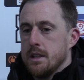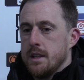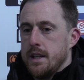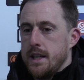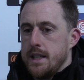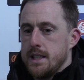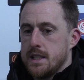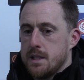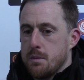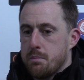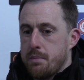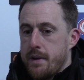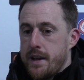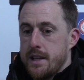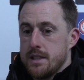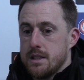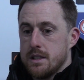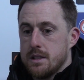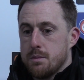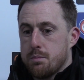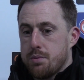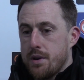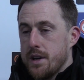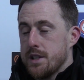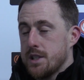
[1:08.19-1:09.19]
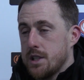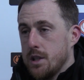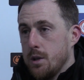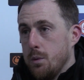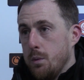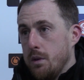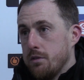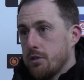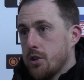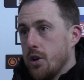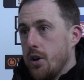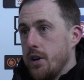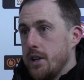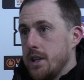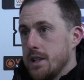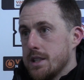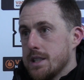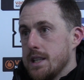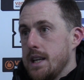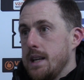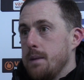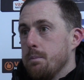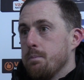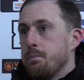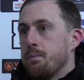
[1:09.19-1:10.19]
he's the best presser that we've got in the
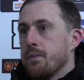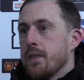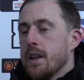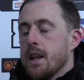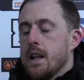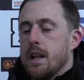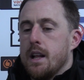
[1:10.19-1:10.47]
team.